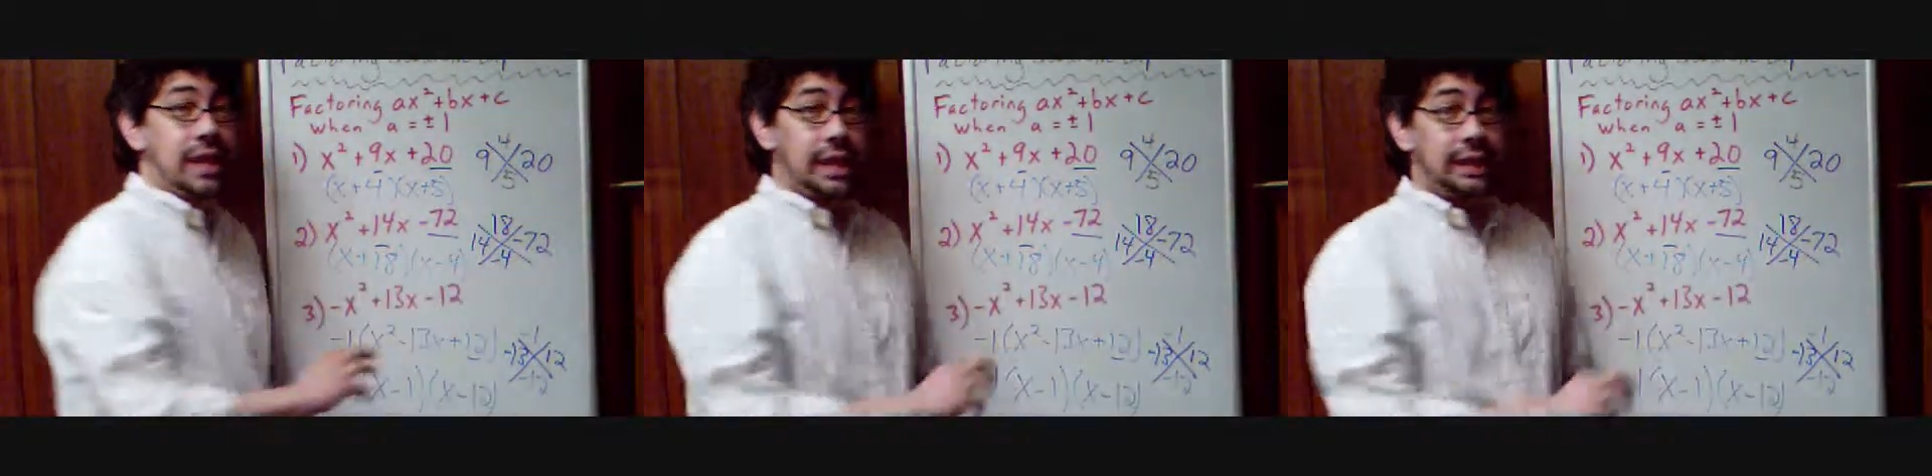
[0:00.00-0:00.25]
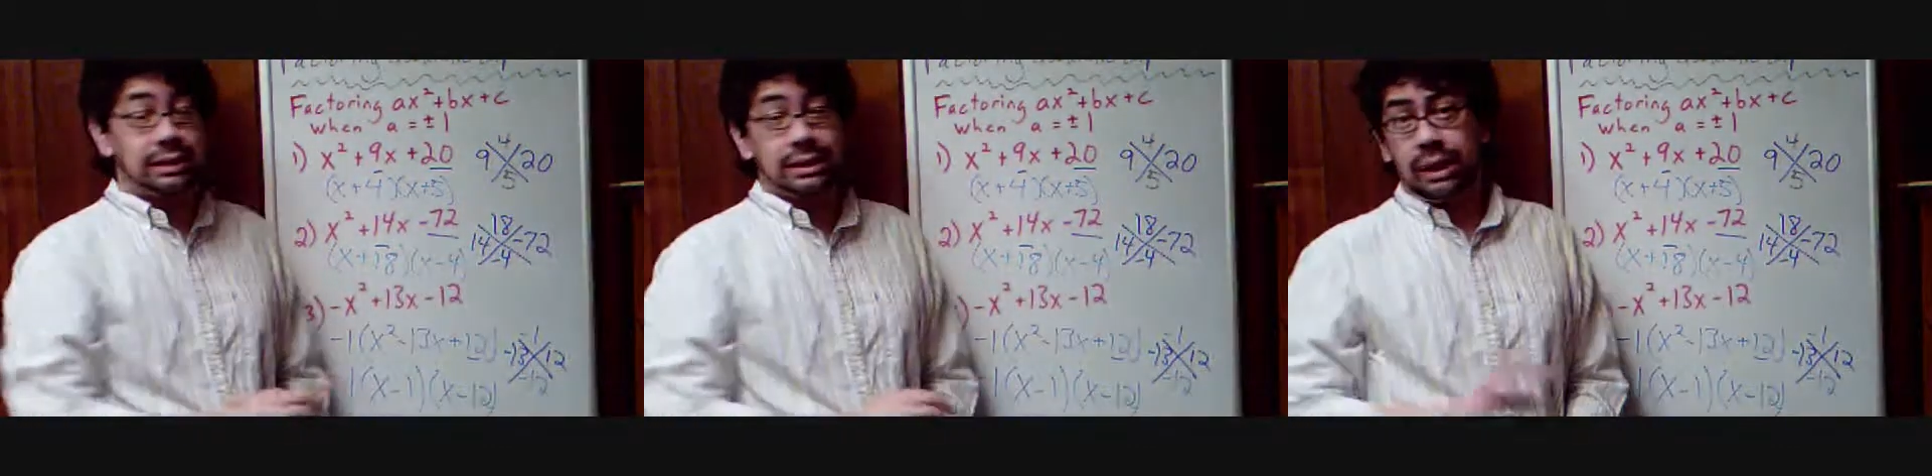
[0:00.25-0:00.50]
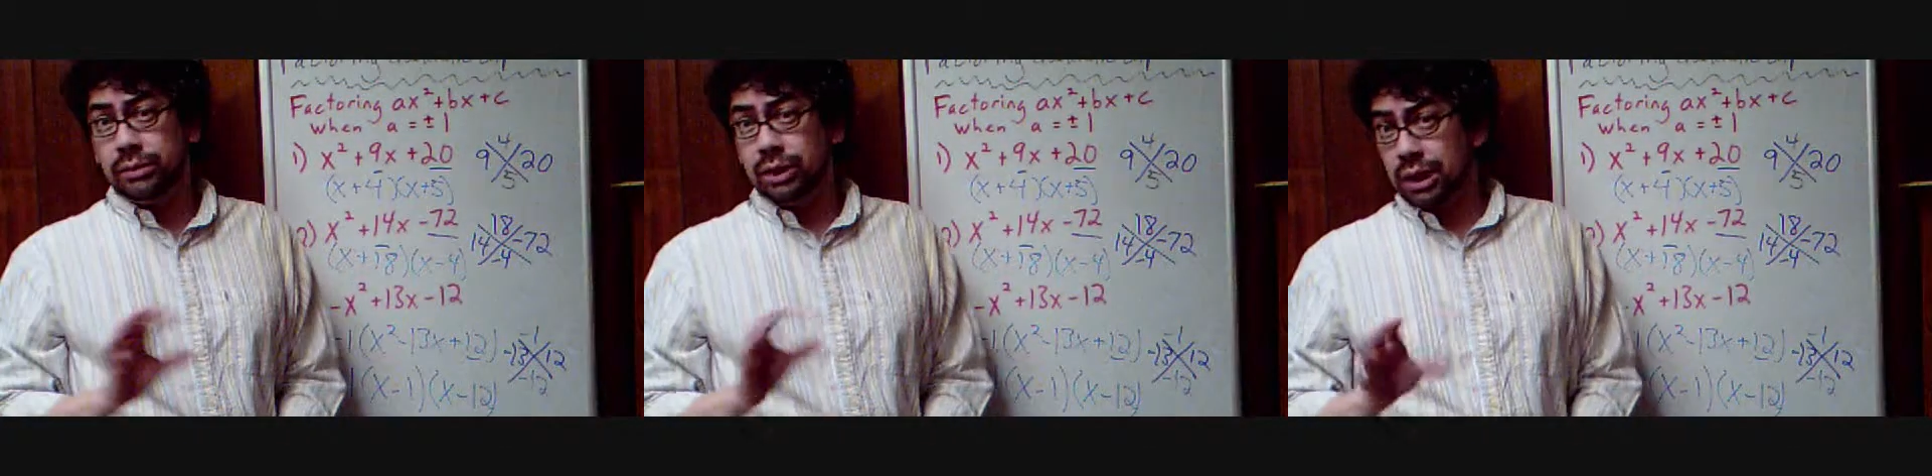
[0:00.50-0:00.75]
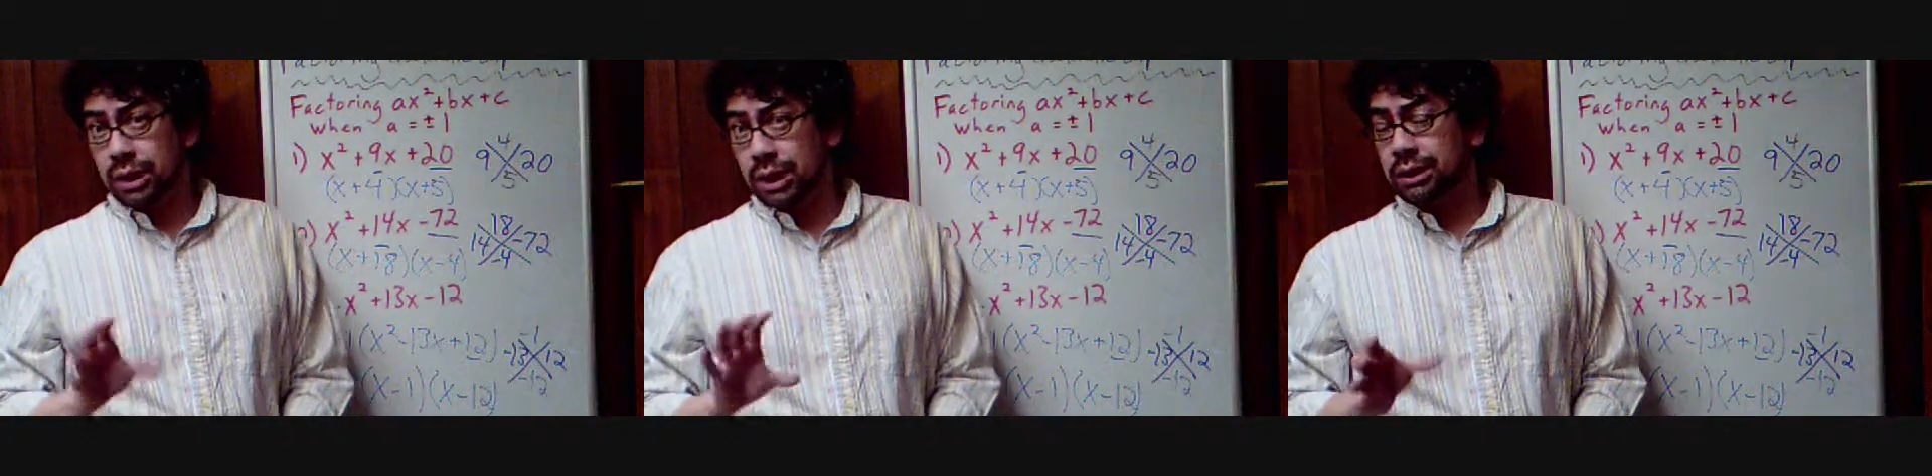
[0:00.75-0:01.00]
x game
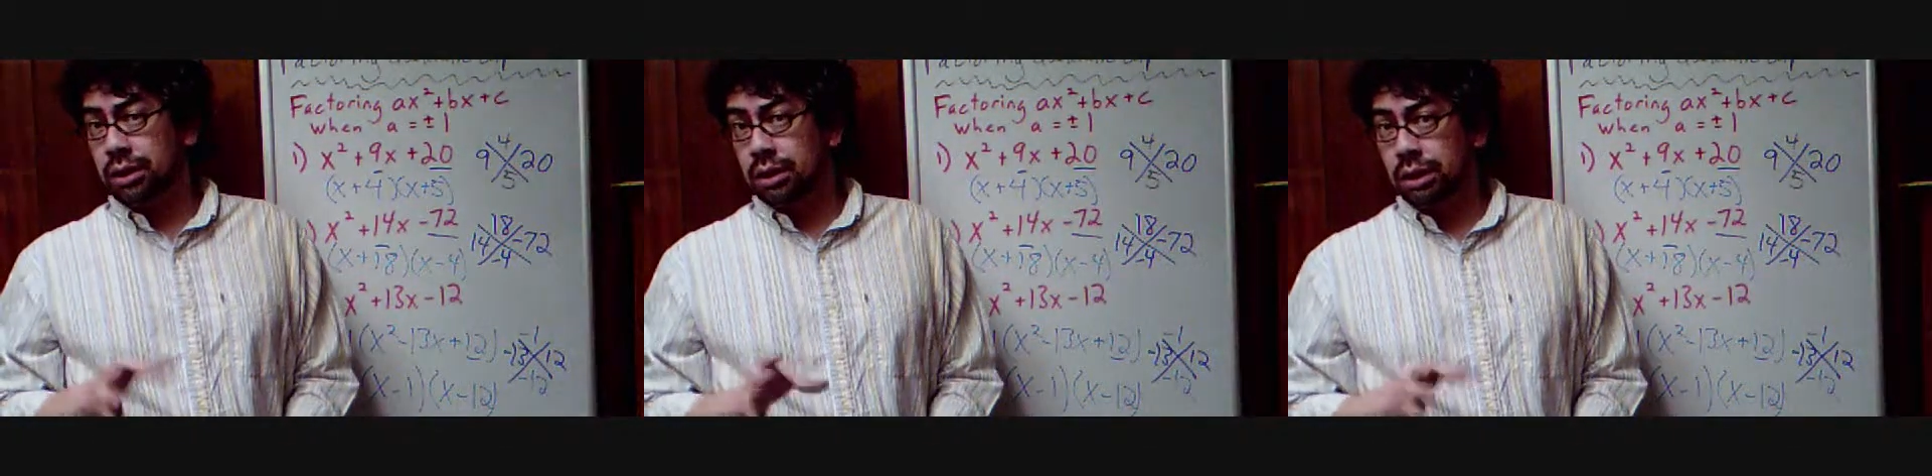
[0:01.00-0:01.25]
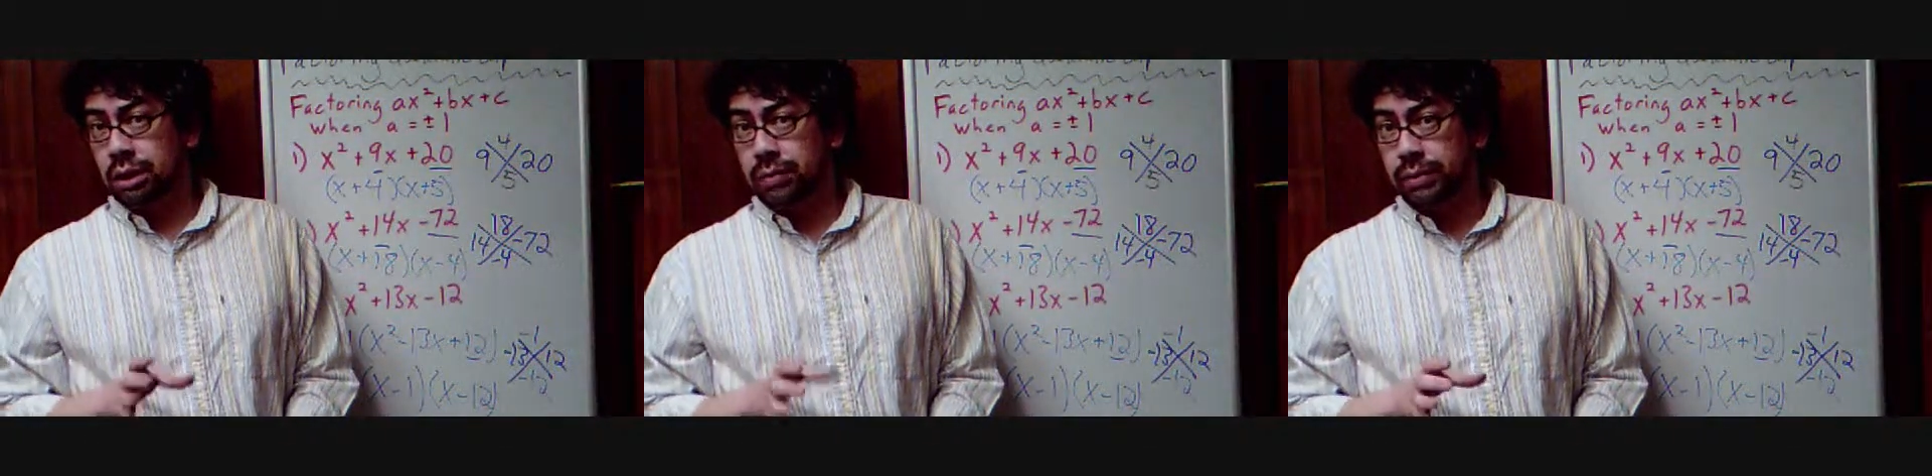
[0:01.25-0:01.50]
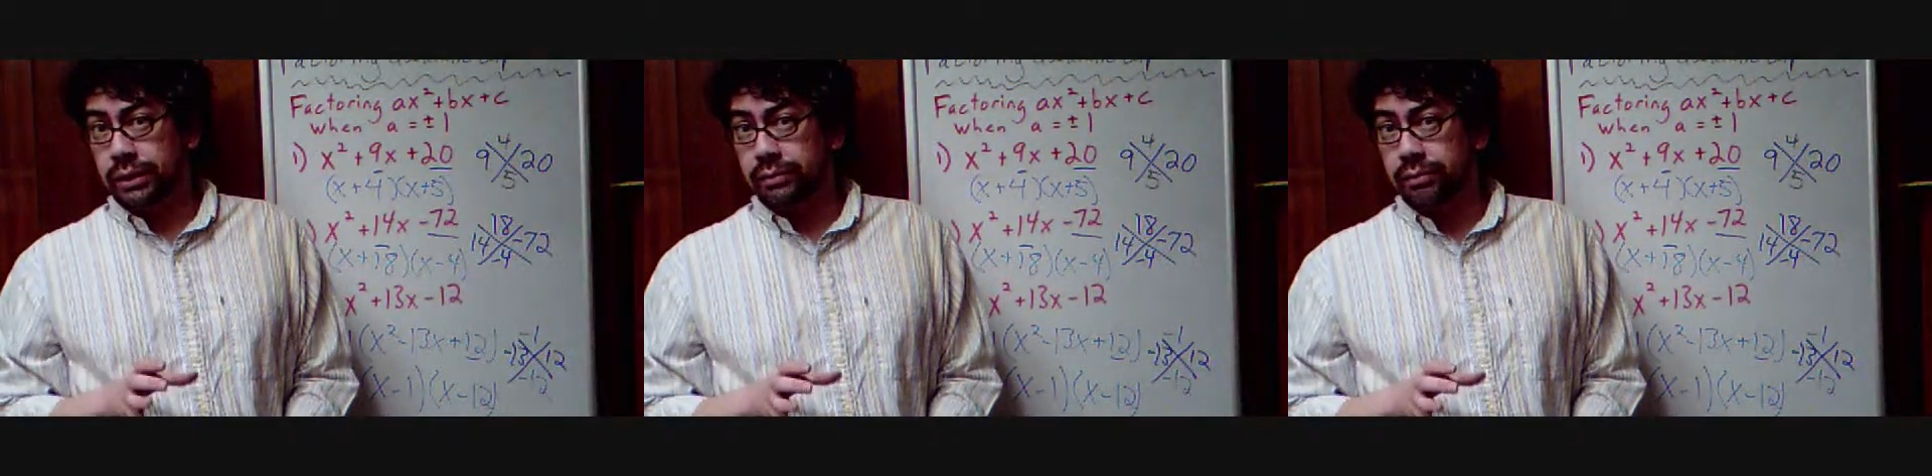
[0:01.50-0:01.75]
just a little bit.